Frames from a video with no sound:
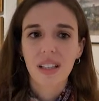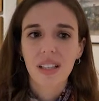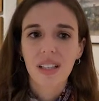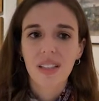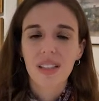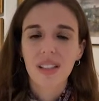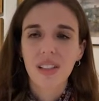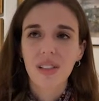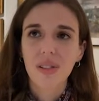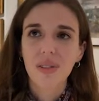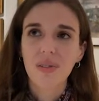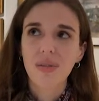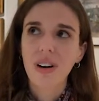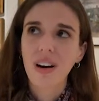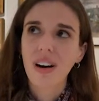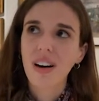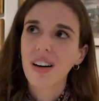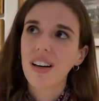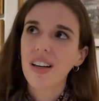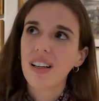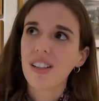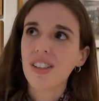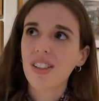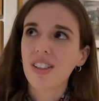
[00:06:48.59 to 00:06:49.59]
So
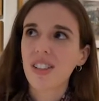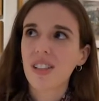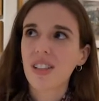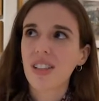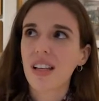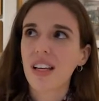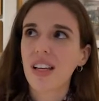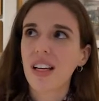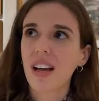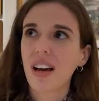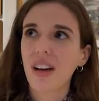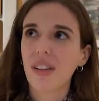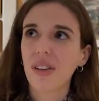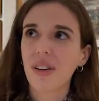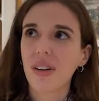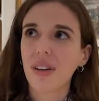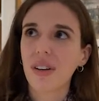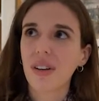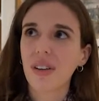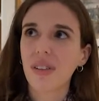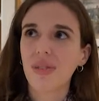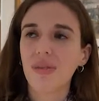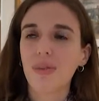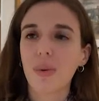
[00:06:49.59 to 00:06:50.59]
art, just like
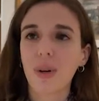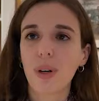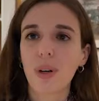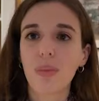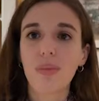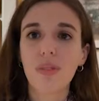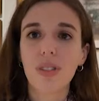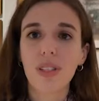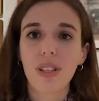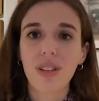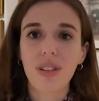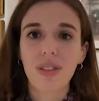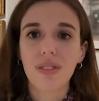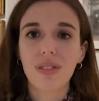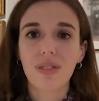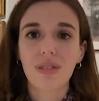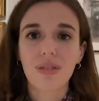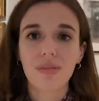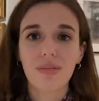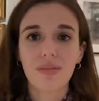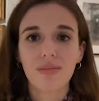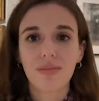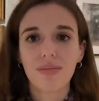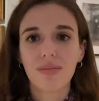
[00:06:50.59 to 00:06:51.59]
other forms
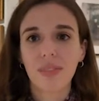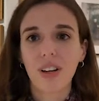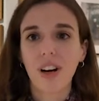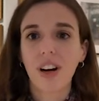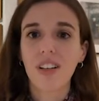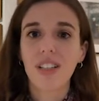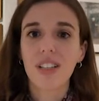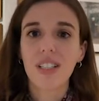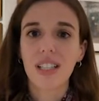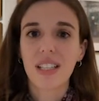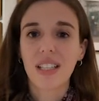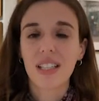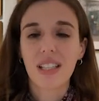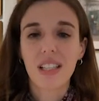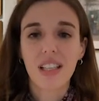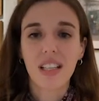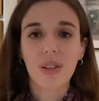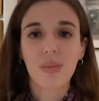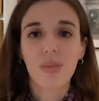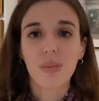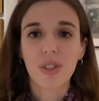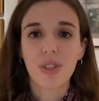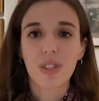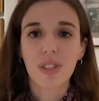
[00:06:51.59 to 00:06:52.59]
of
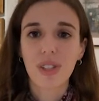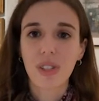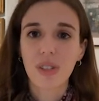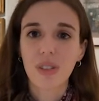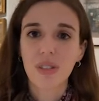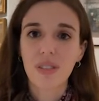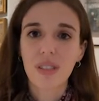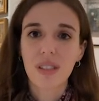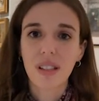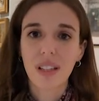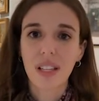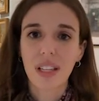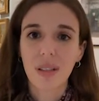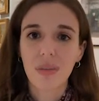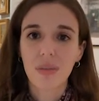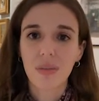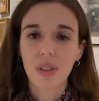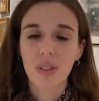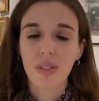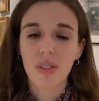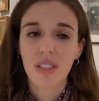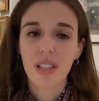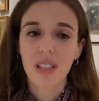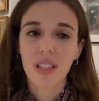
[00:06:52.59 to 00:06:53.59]
artistic pursuits like
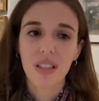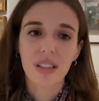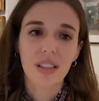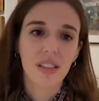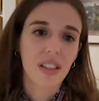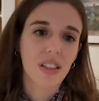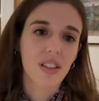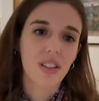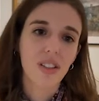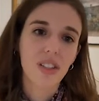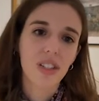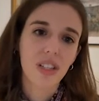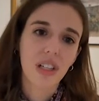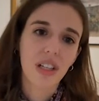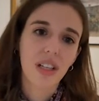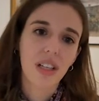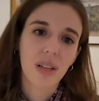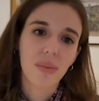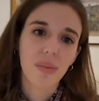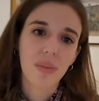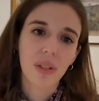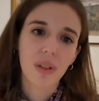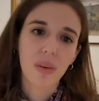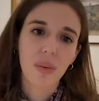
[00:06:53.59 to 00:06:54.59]
music and literature,
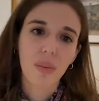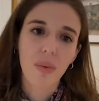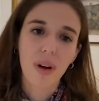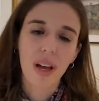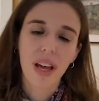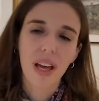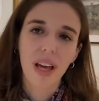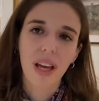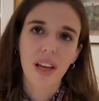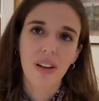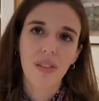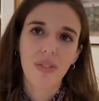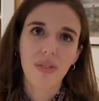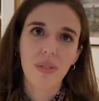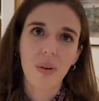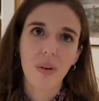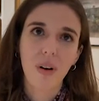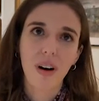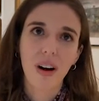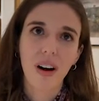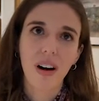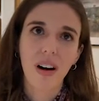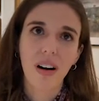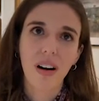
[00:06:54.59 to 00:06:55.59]
can be a way
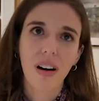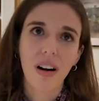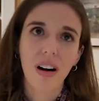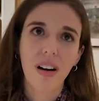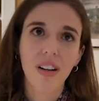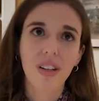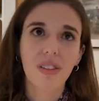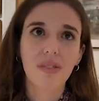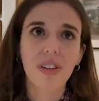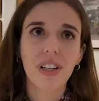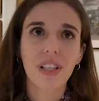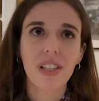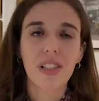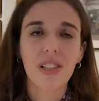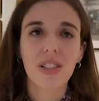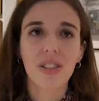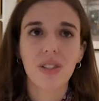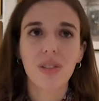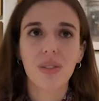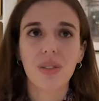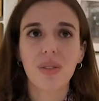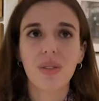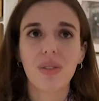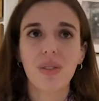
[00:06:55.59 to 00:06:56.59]
for all of us
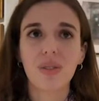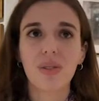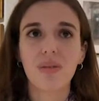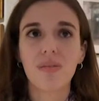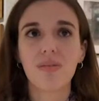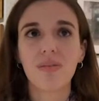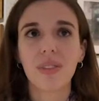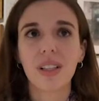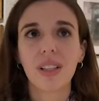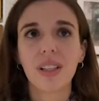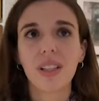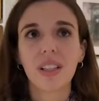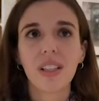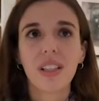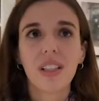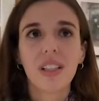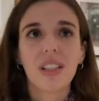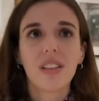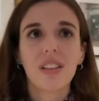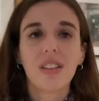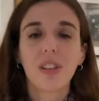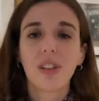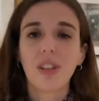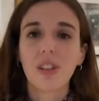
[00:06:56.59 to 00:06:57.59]
to
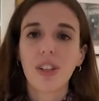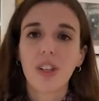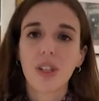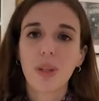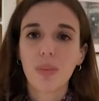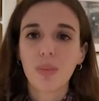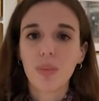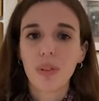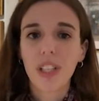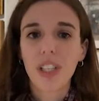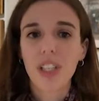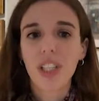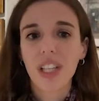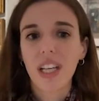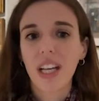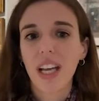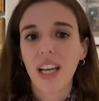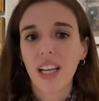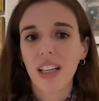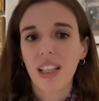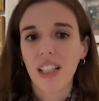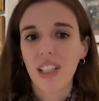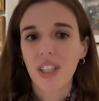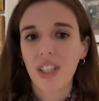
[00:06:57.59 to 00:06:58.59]
learn and
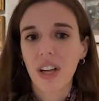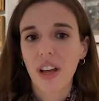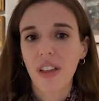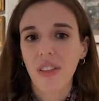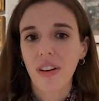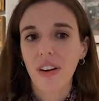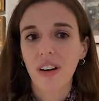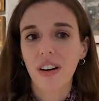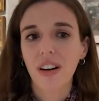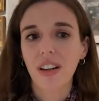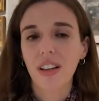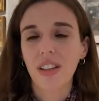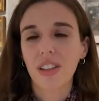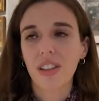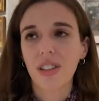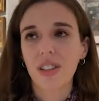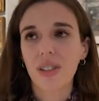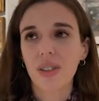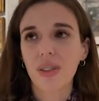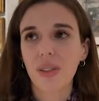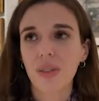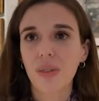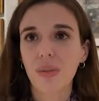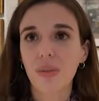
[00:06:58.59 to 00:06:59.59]
appreciate each other,
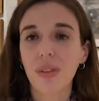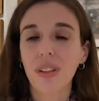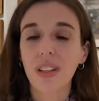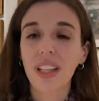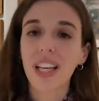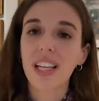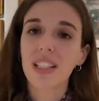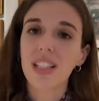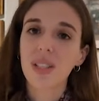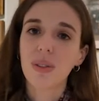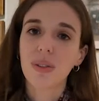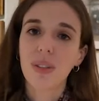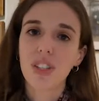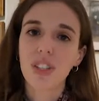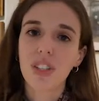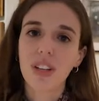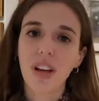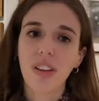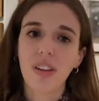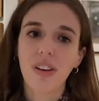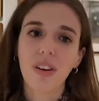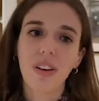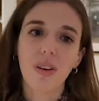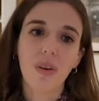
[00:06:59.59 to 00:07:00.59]
to relate to each
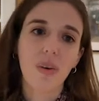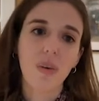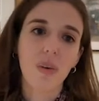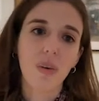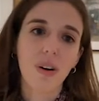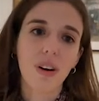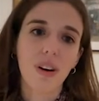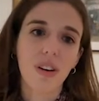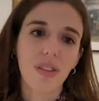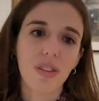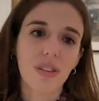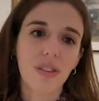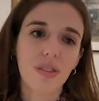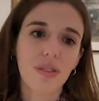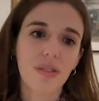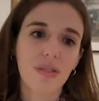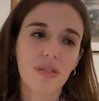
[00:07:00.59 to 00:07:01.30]
other, or